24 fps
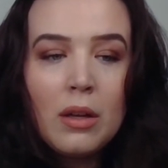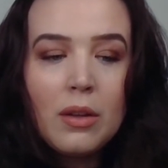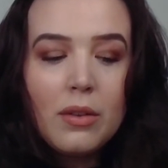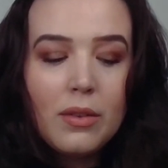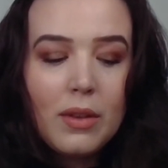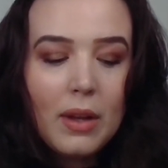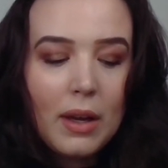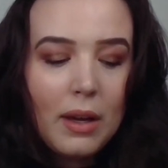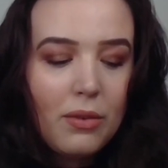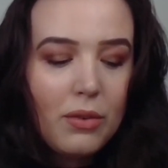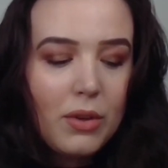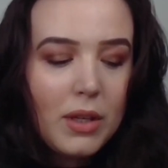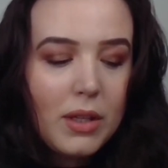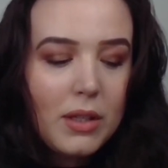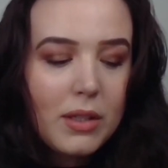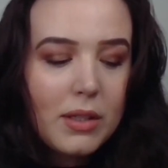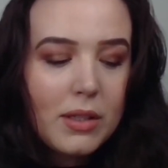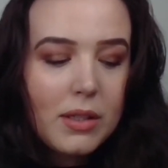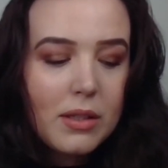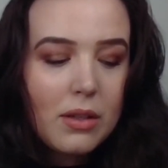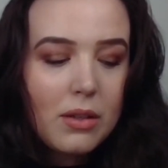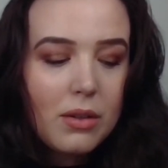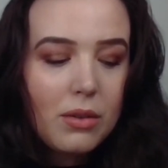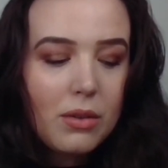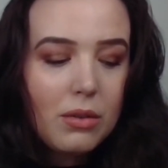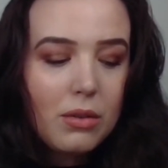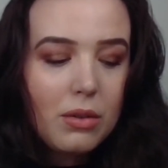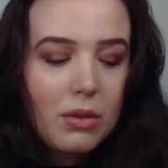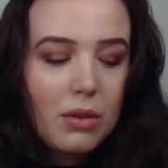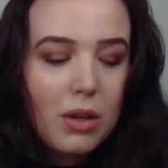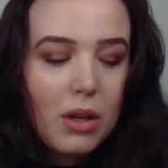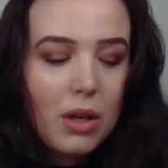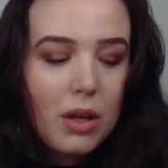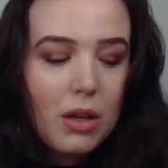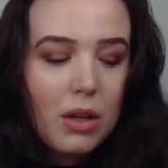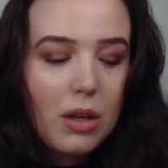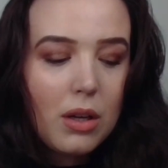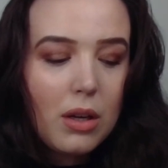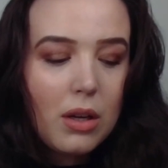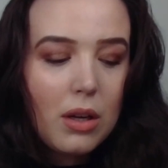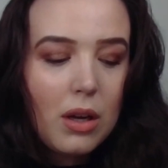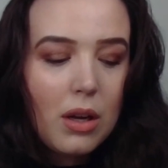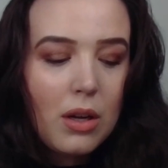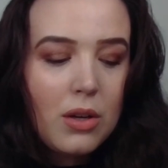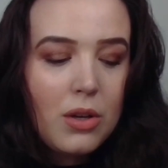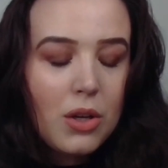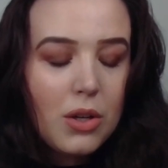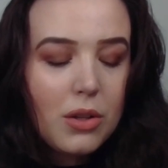There is
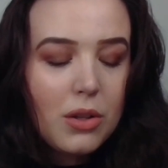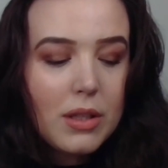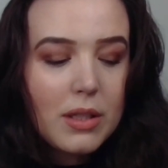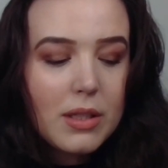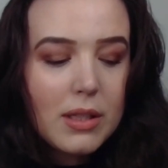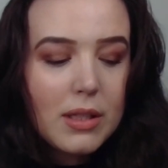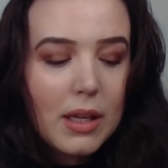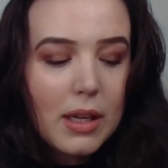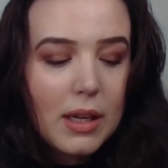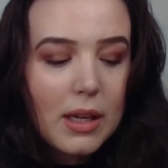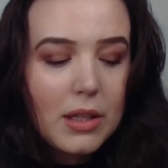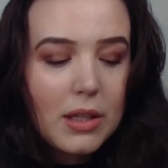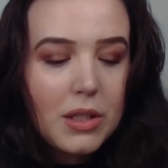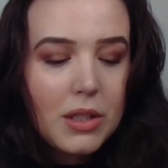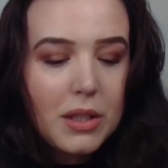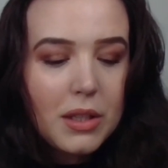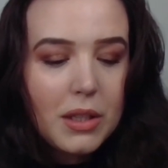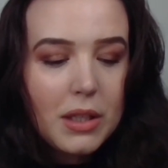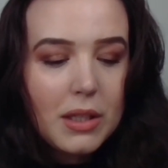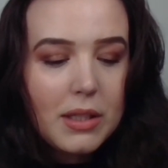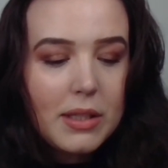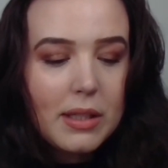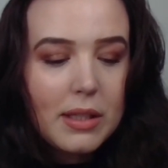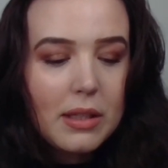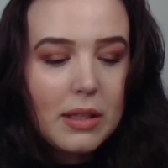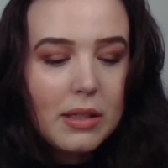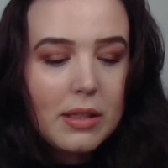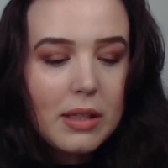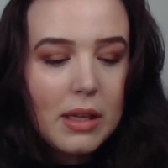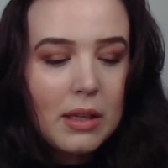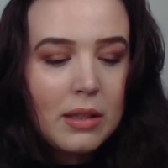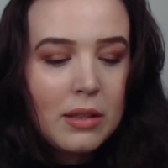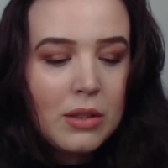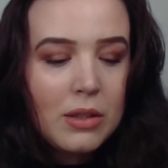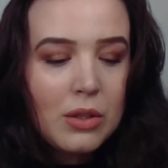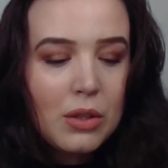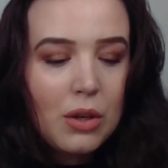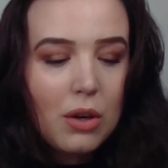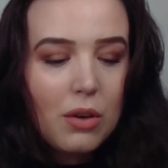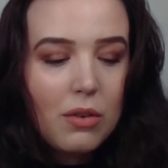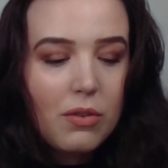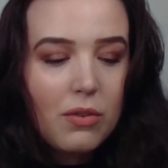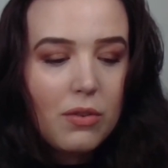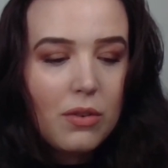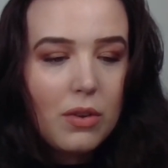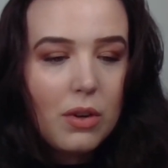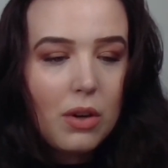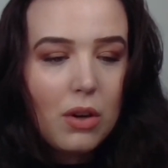another side to this, in the sense
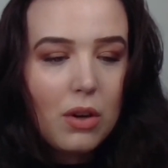of